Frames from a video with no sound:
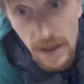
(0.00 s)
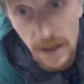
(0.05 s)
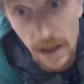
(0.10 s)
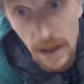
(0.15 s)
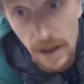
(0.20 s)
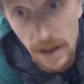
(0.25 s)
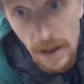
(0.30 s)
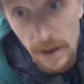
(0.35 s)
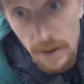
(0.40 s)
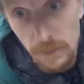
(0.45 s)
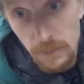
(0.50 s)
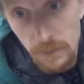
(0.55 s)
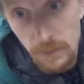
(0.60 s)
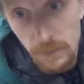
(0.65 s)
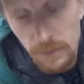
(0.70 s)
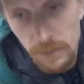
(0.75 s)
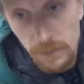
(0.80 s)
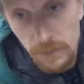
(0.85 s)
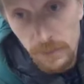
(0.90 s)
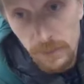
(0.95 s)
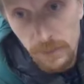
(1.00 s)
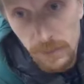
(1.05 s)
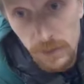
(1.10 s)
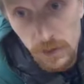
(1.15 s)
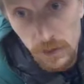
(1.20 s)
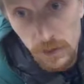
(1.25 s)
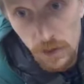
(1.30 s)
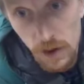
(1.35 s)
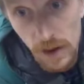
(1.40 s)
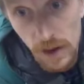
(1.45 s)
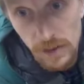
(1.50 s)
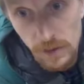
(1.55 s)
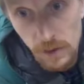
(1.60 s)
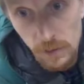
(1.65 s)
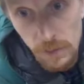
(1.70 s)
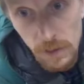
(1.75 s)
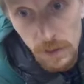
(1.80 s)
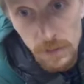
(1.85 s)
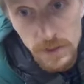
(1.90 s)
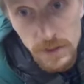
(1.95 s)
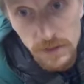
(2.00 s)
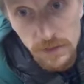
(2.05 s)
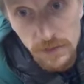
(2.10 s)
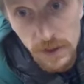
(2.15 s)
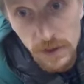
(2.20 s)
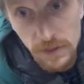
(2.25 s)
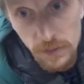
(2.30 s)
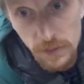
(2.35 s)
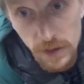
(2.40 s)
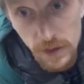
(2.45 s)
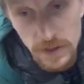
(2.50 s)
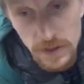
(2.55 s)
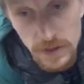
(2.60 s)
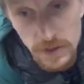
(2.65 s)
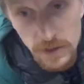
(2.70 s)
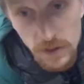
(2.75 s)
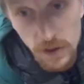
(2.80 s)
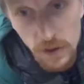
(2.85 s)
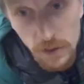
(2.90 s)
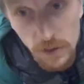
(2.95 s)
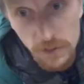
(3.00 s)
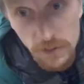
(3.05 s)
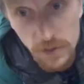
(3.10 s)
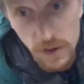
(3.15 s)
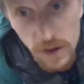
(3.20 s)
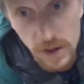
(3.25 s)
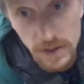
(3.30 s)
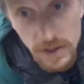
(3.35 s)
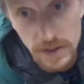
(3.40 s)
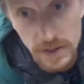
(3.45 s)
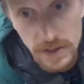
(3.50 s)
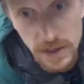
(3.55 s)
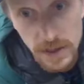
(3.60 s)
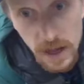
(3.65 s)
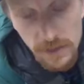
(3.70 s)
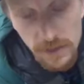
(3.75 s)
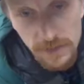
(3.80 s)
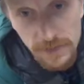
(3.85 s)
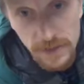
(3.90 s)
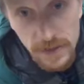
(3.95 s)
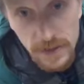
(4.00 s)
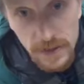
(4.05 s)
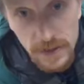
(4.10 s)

Um, great. So people should feel free to scroll through all this stuff.